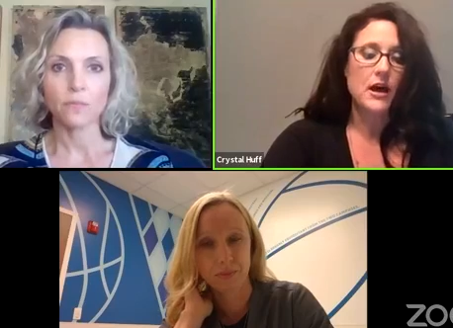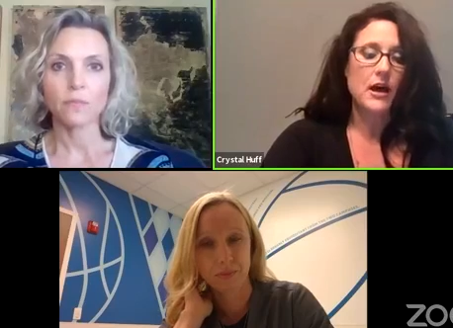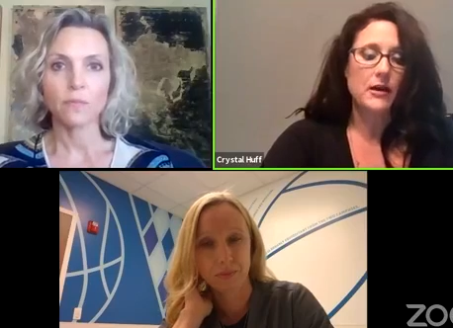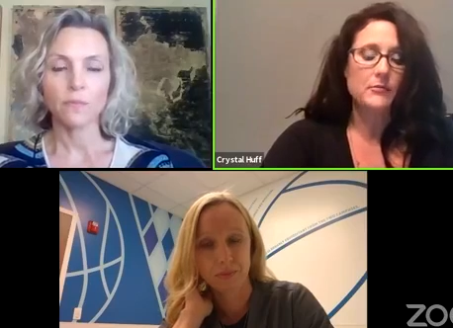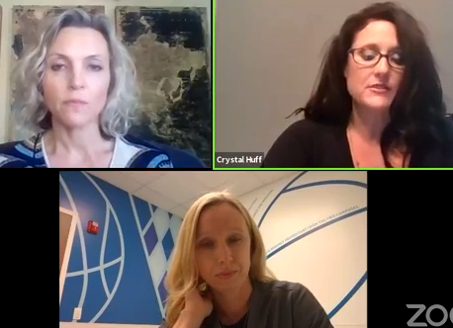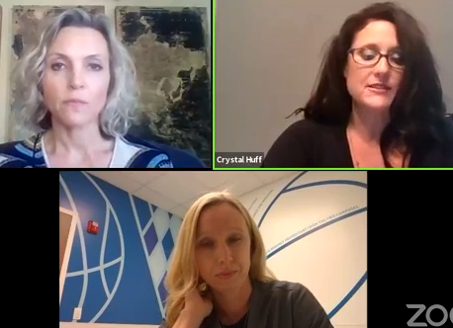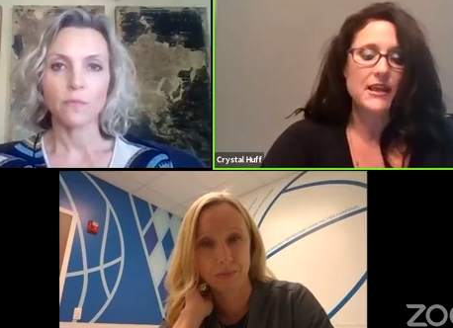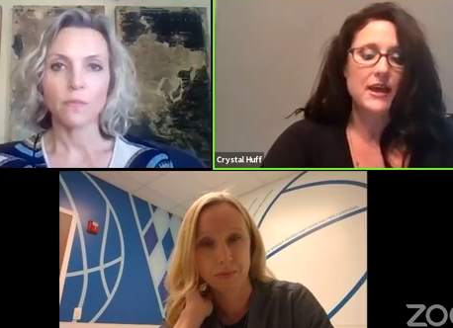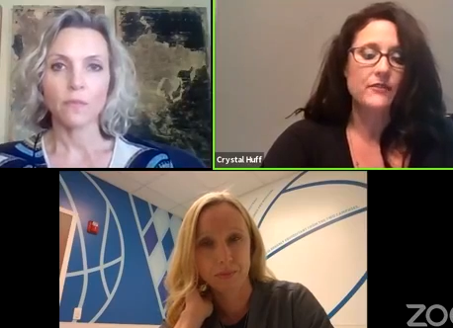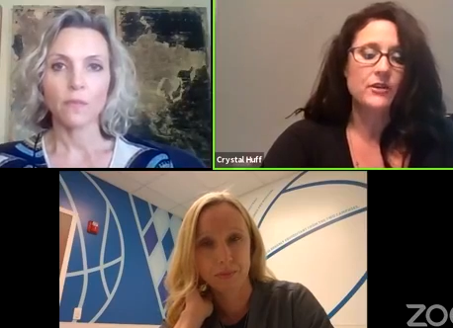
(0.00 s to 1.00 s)
Speaker 1: Um, does
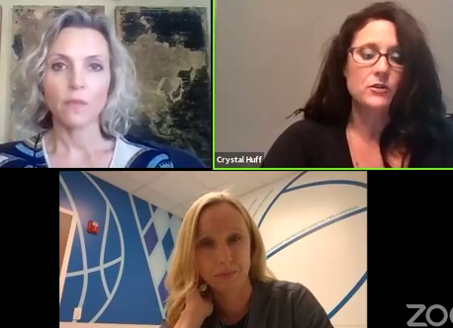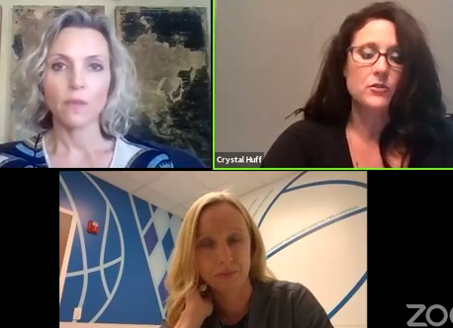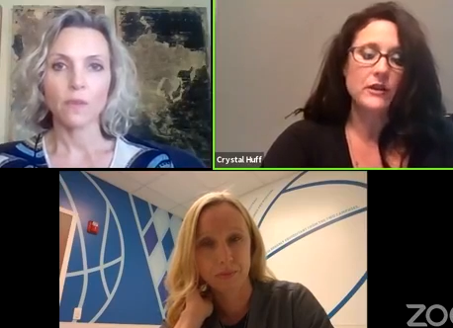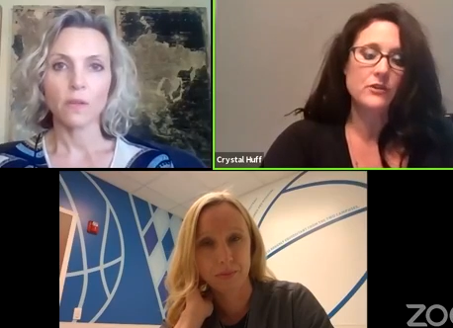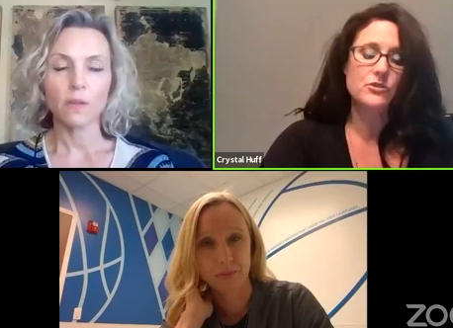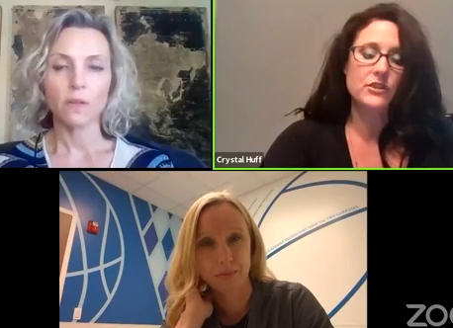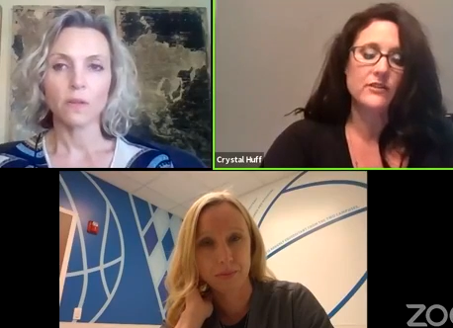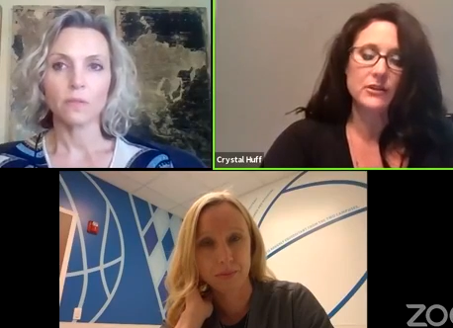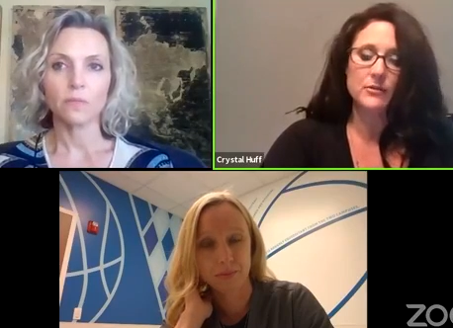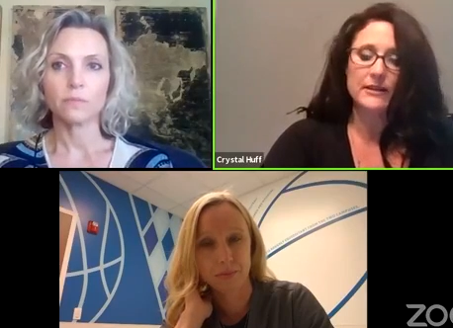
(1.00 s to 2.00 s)
having low energy
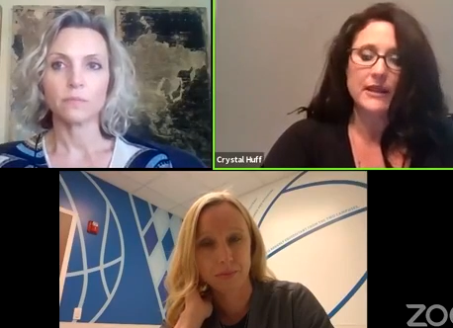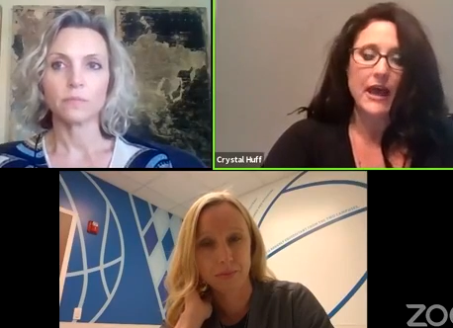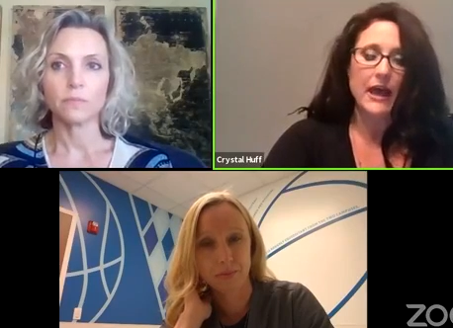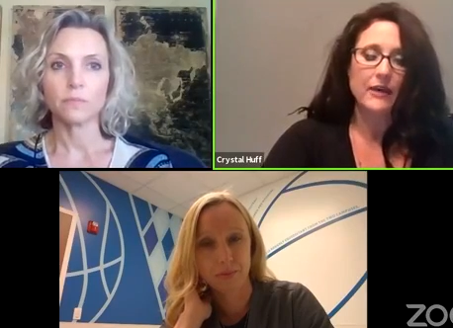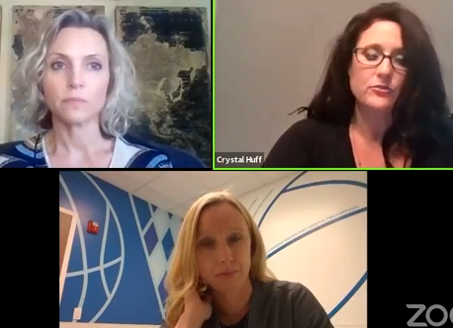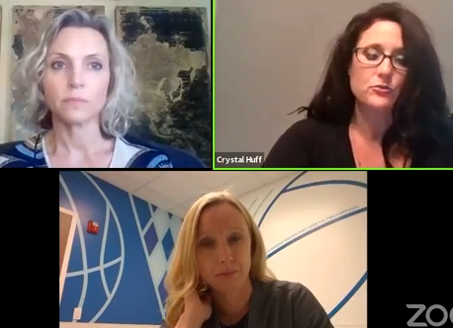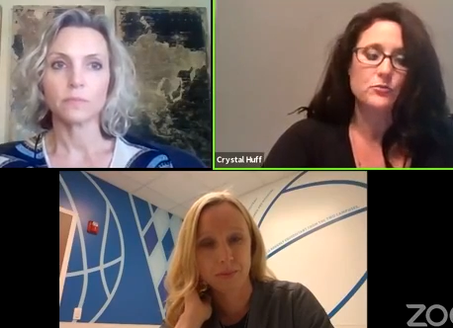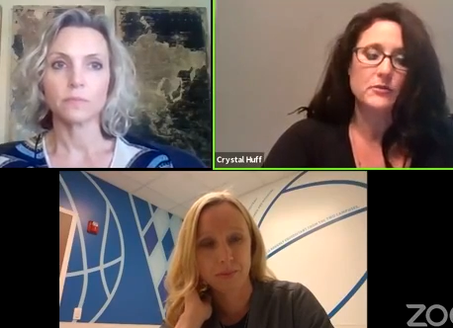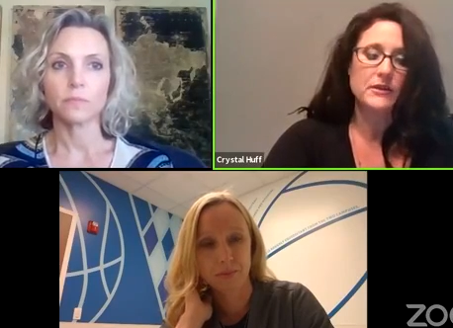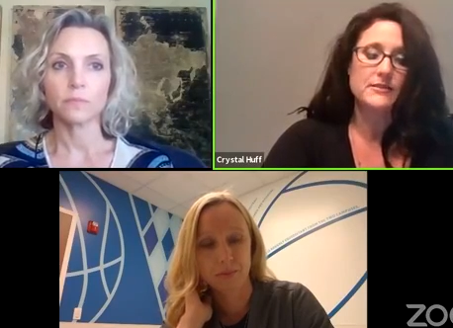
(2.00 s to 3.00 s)
availability have to
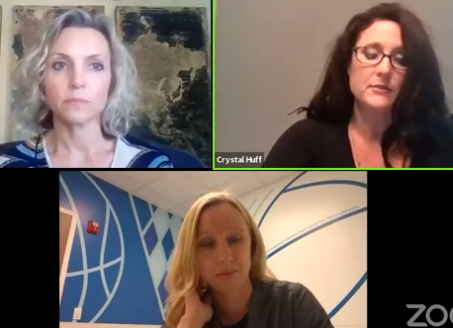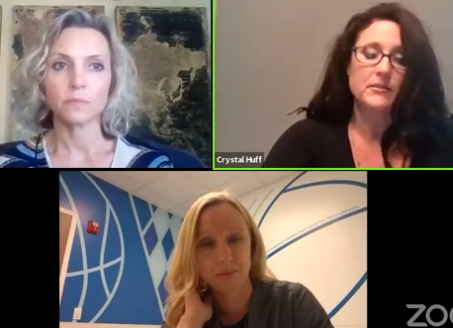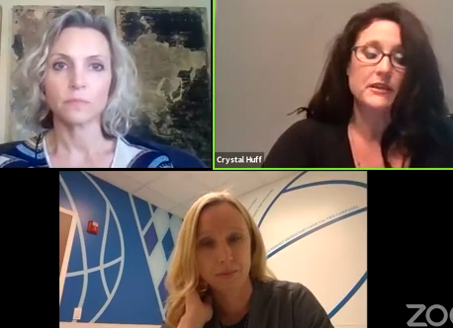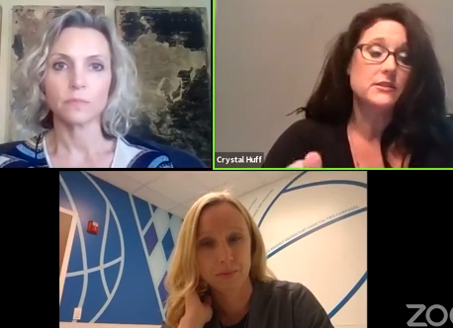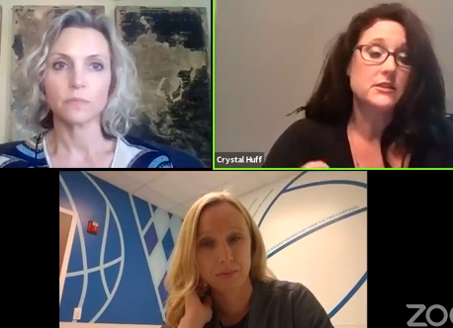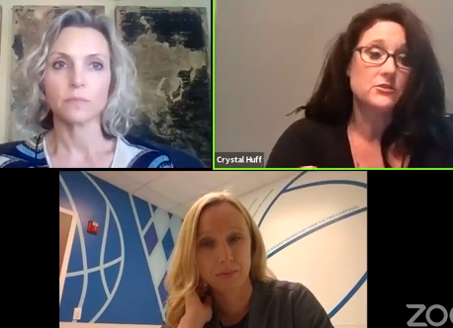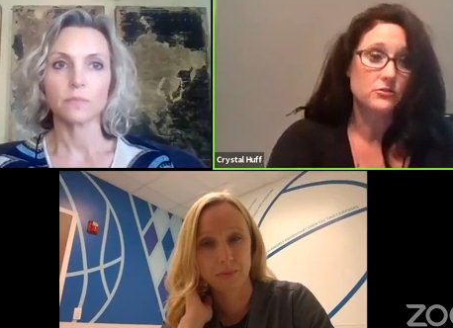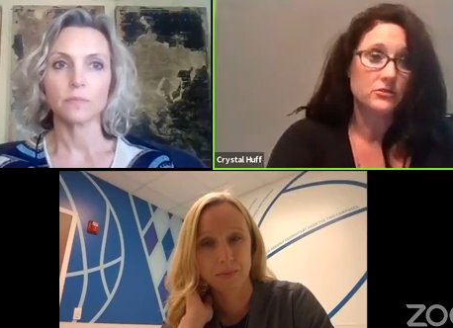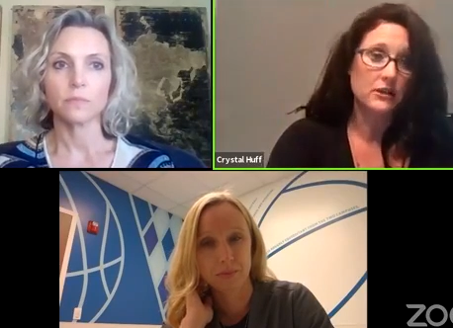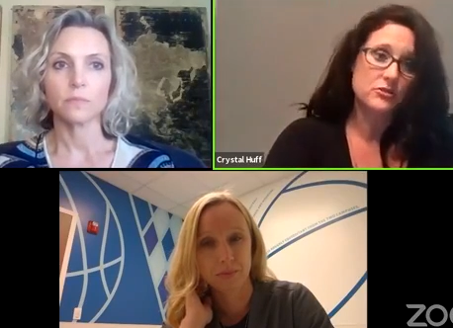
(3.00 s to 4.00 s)
be something
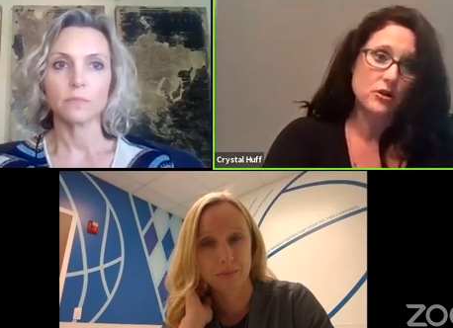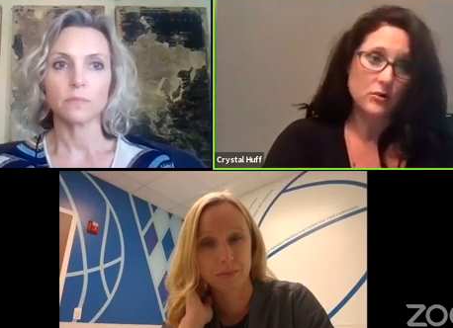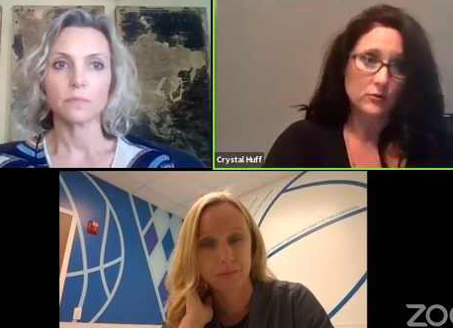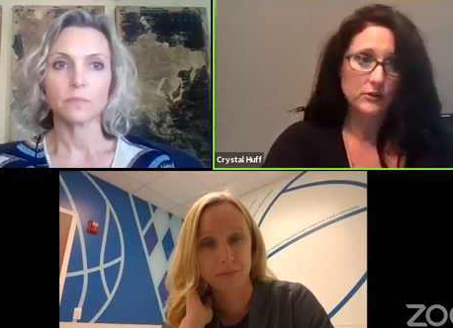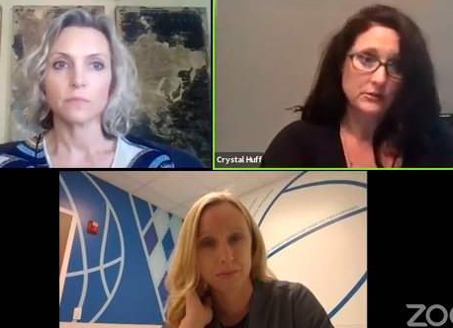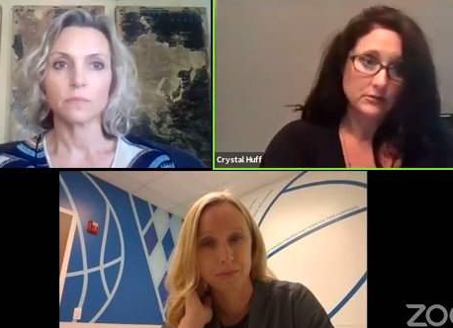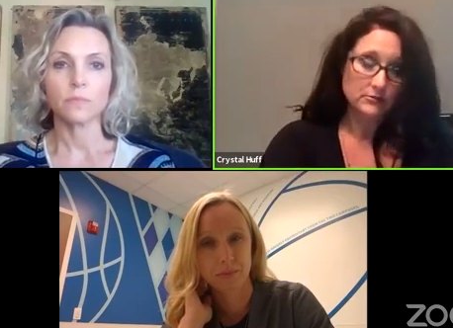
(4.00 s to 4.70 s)
intentional, Dr. Garwood?